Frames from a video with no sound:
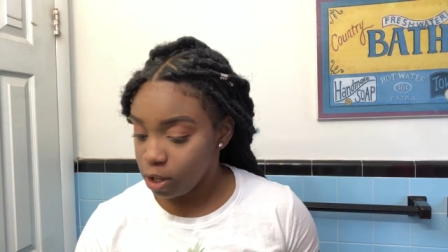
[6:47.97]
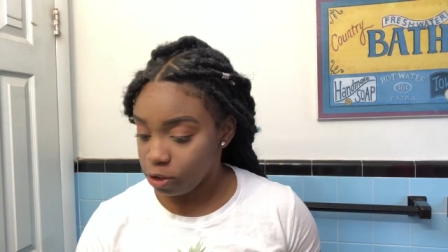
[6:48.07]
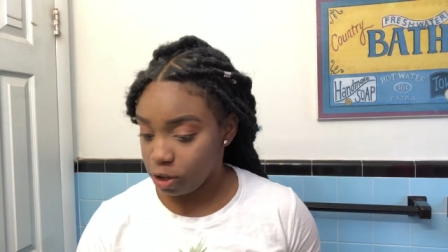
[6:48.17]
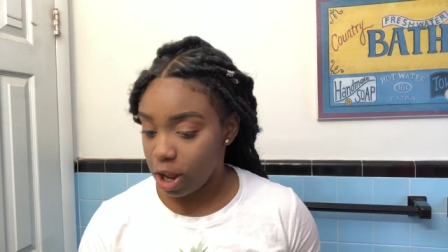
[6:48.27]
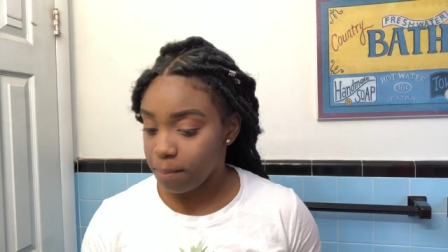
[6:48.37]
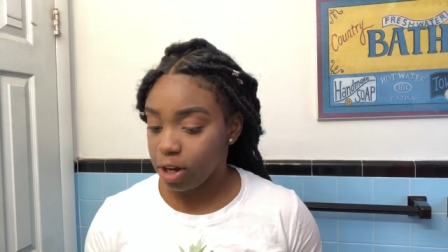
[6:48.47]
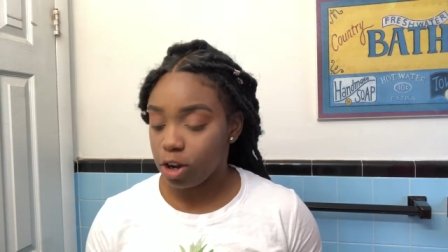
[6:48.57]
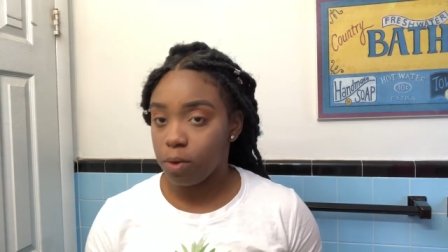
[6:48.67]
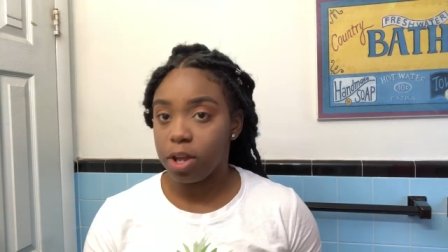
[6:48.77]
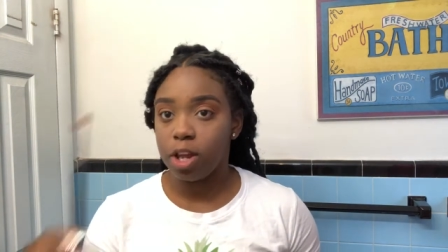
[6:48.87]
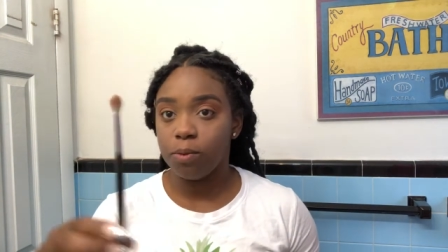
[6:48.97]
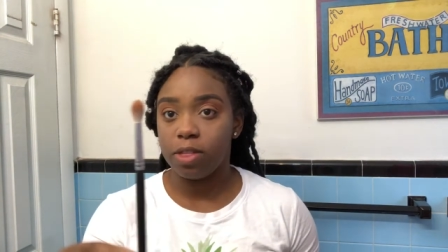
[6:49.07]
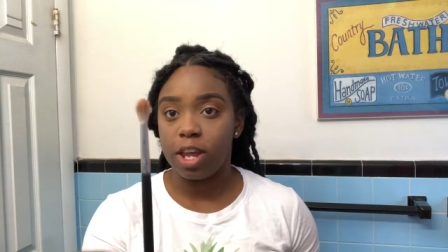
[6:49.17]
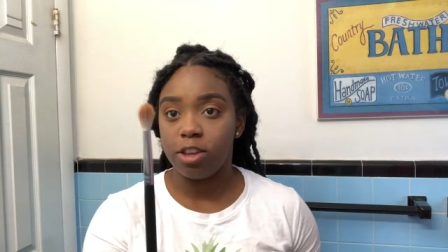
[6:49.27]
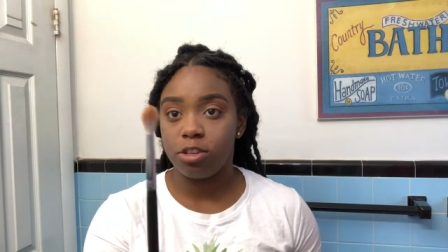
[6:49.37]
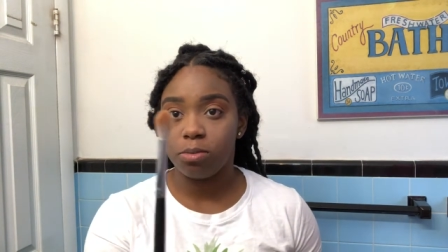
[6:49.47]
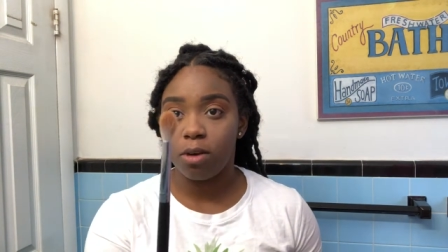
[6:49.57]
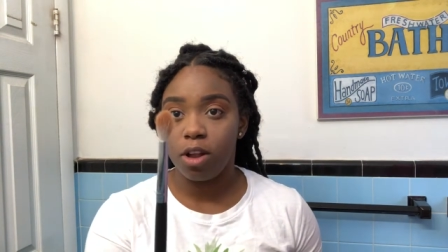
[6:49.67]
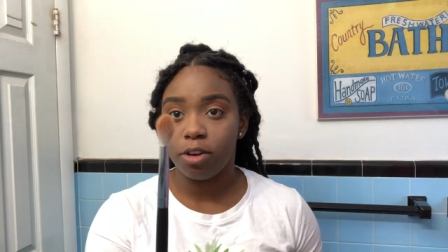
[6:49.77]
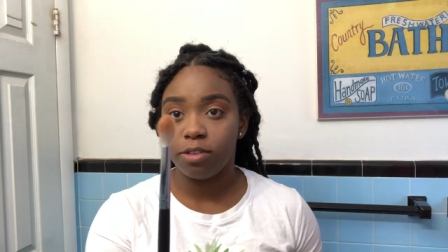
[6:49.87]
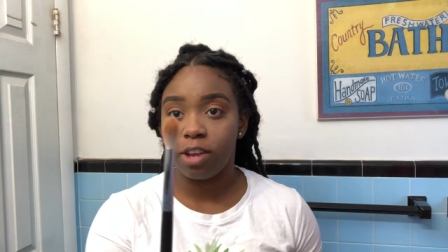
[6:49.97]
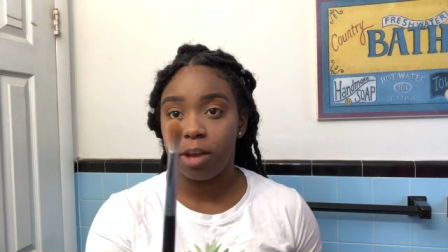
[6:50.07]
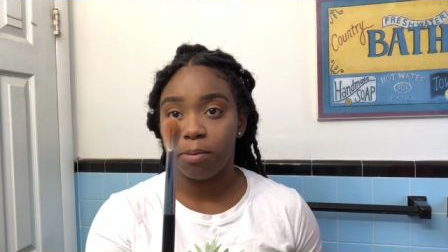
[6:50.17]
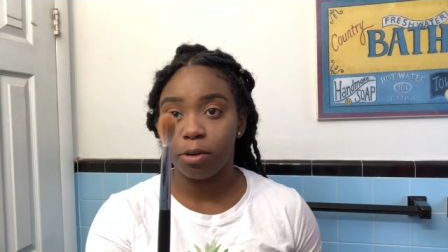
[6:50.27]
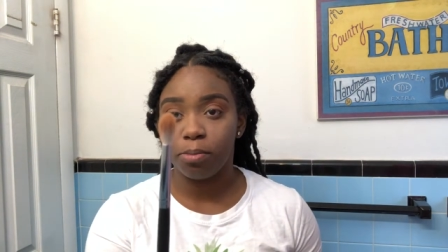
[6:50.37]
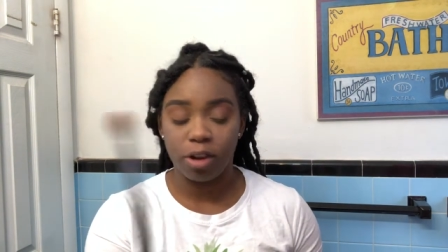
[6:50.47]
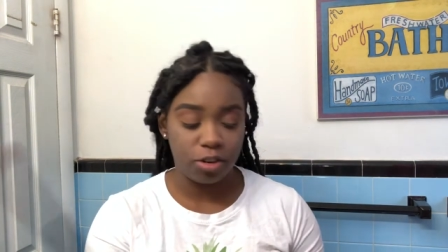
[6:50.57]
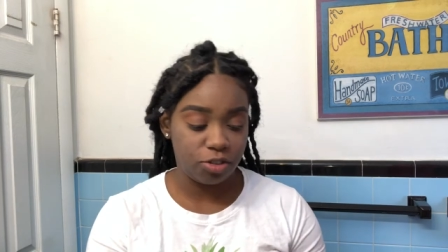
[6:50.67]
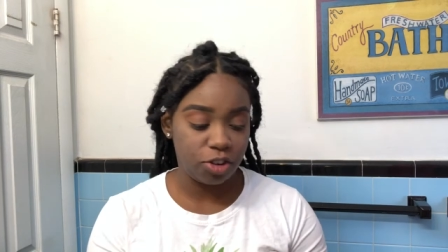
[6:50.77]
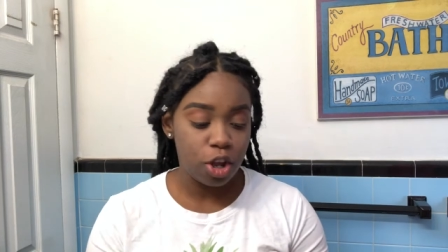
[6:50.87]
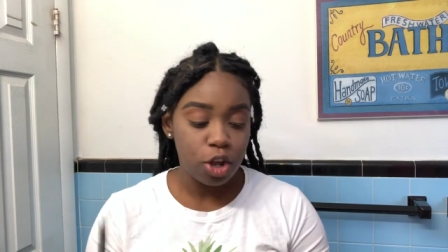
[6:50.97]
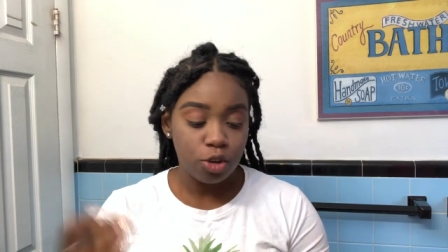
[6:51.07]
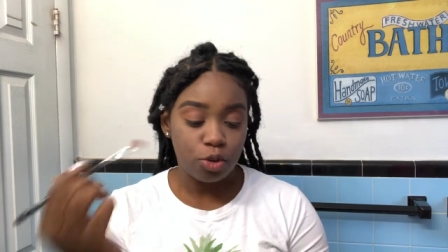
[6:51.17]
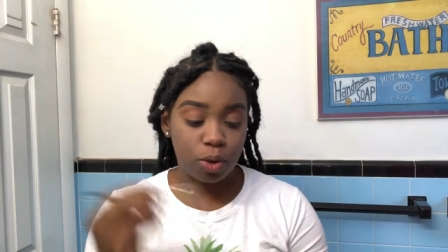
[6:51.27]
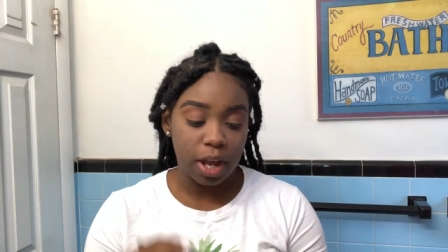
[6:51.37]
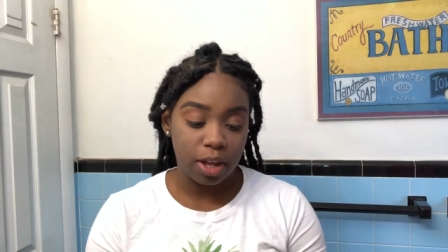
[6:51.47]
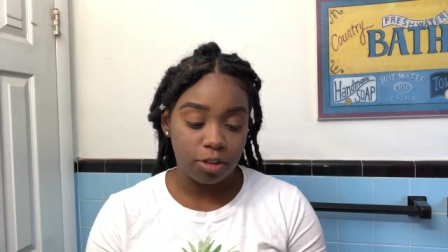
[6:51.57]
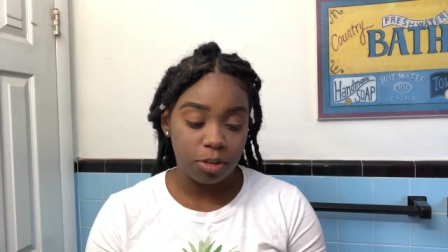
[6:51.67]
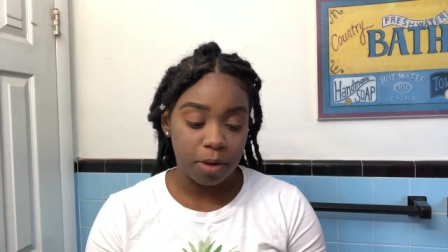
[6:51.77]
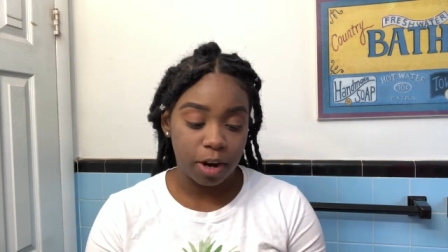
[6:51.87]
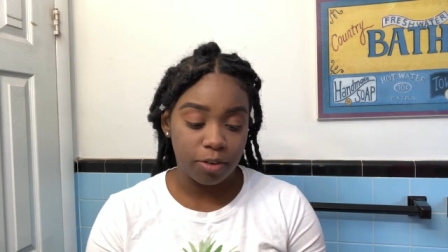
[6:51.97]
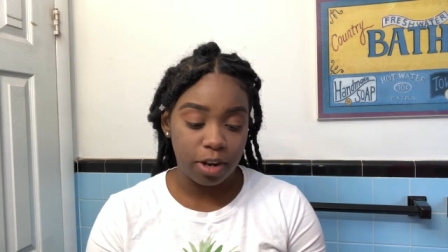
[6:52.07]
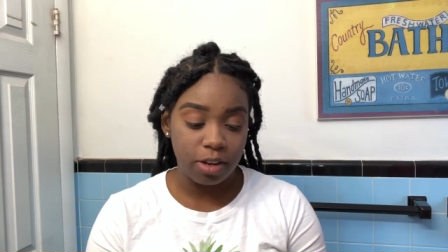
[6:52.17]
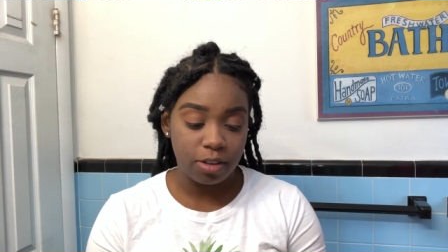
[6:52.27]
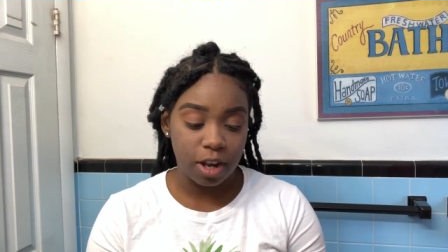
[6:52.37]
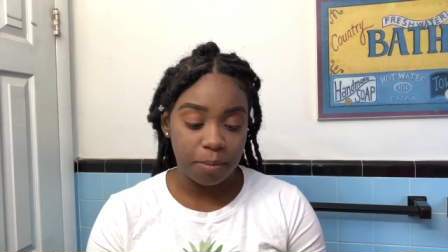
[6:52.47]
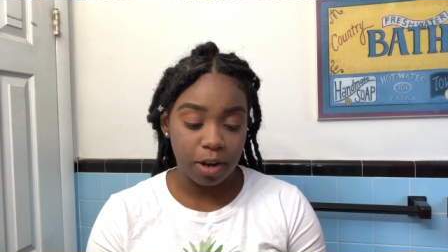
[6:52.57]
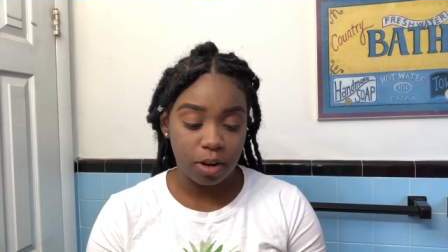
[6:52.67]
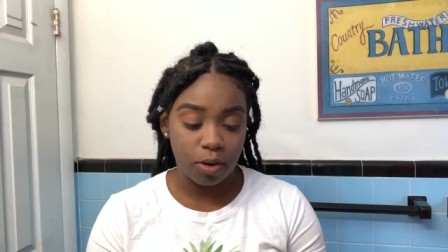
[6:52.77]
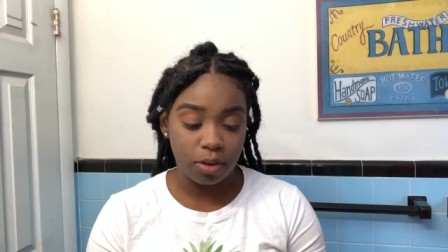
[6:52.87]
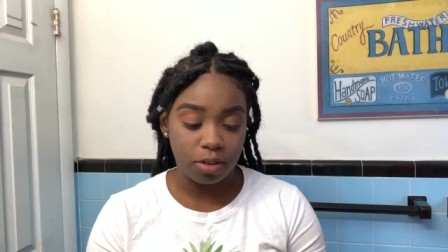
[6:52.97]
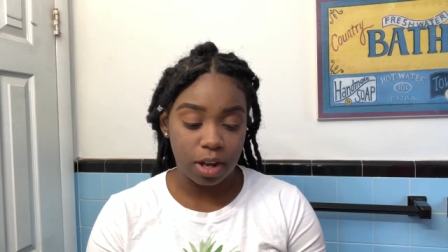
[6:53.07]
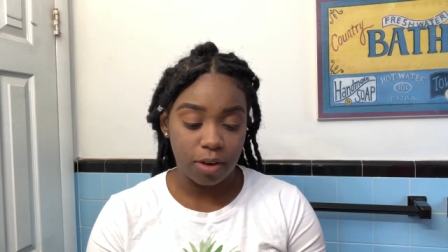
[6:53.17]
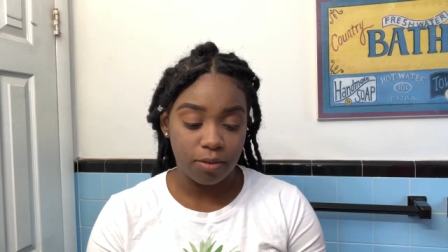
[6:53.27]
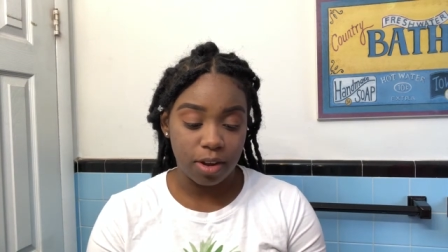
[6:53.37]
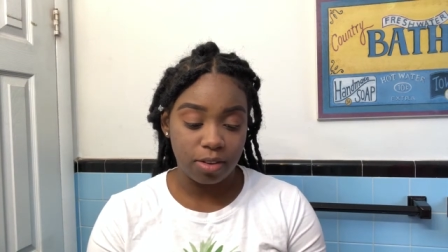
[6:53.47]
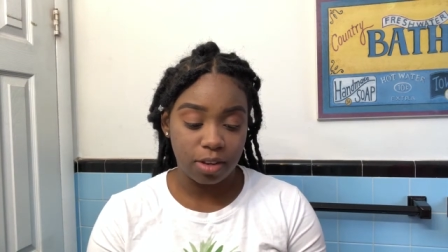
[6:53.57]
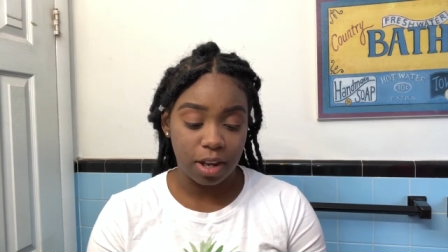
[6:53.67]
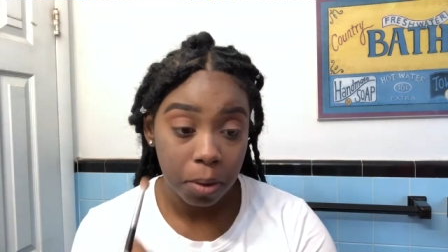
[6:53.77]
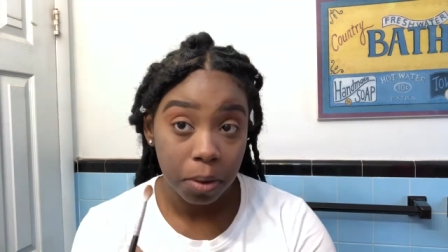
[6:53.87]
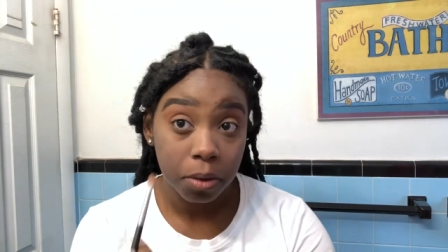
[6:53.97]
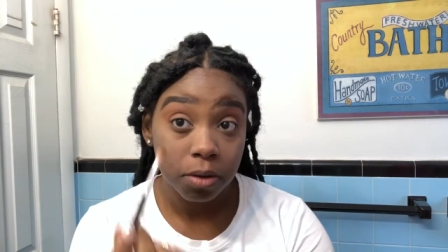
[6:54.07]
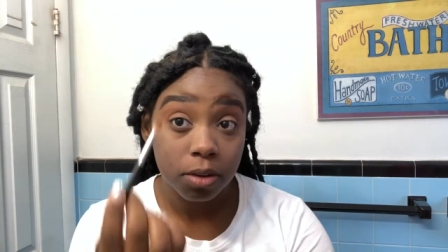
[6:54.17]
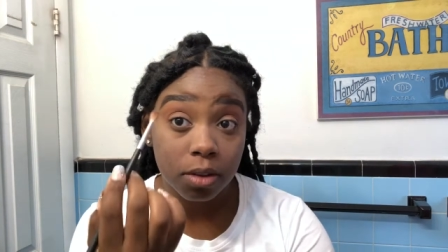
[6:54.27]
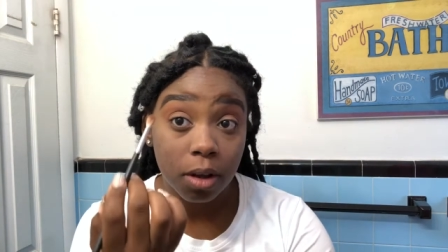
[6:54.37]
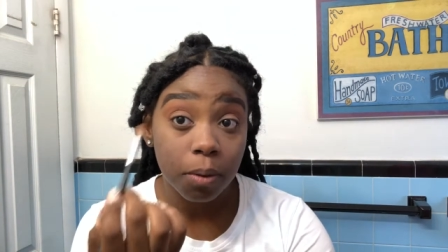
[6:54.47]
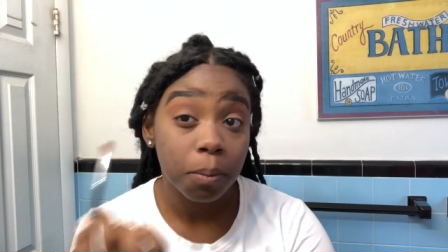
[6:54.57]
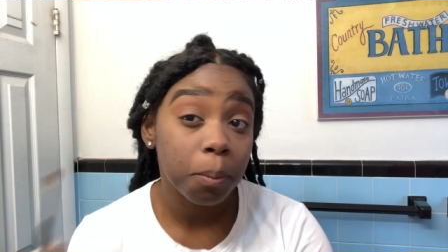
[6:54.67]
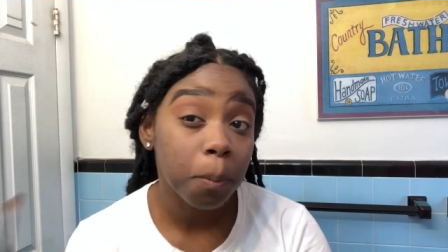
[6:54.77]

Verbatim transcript: So now I'm going to go in with a smaller tapered brush to get into my crease, and I'm going to go into that rustic. So,